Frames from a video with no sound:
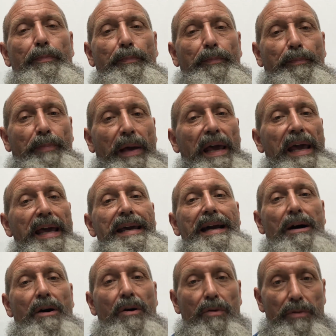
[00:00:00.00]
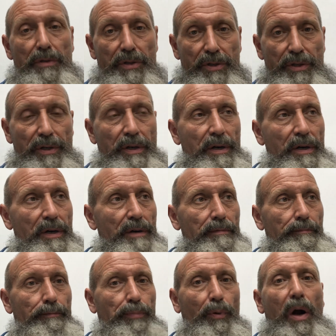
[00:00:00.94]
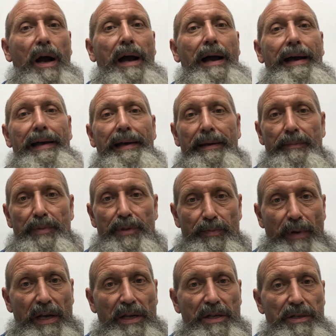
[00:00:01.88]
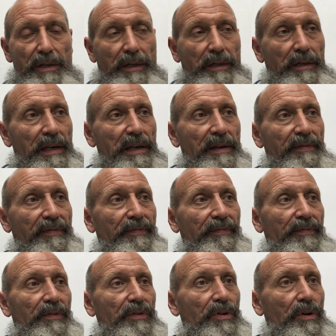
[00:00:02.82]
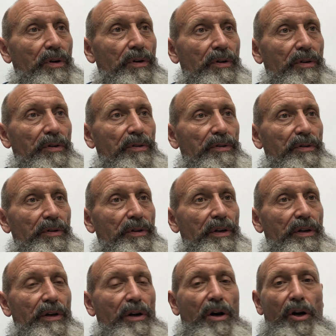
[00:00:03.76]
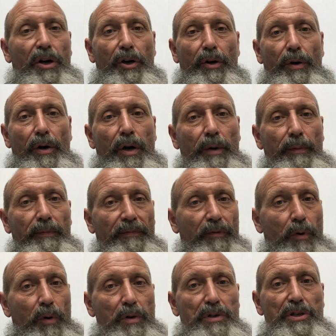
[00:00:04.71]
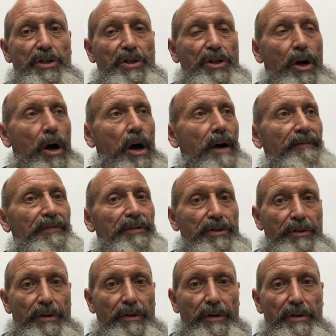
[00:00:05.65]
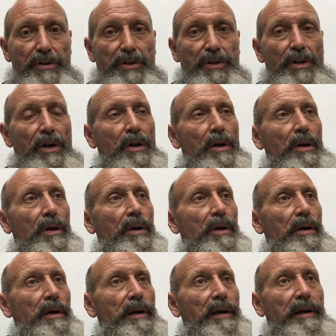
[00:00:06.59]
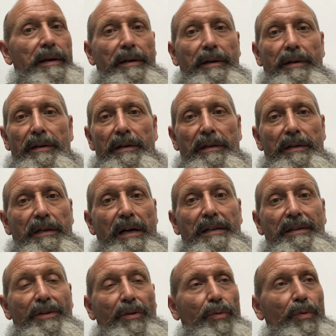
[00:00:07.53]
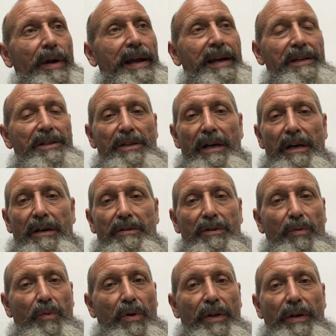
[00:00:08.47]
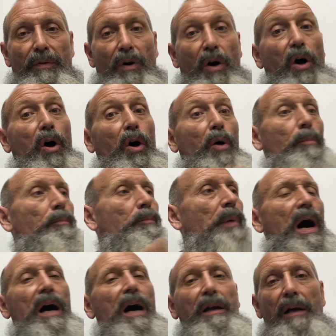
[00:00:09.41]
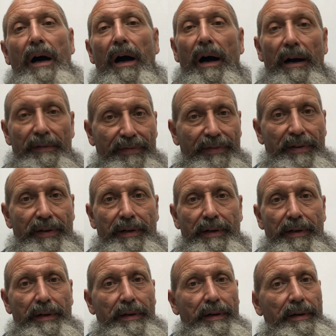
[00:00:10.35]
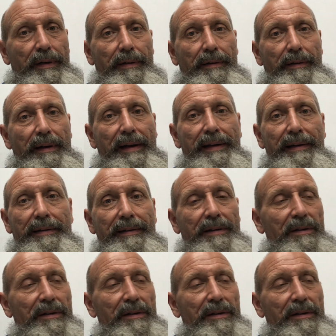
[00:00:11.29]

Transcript: payouts, bribes, basically, to the armed forces officers, and it got the ranks down to where they were all bought off, right?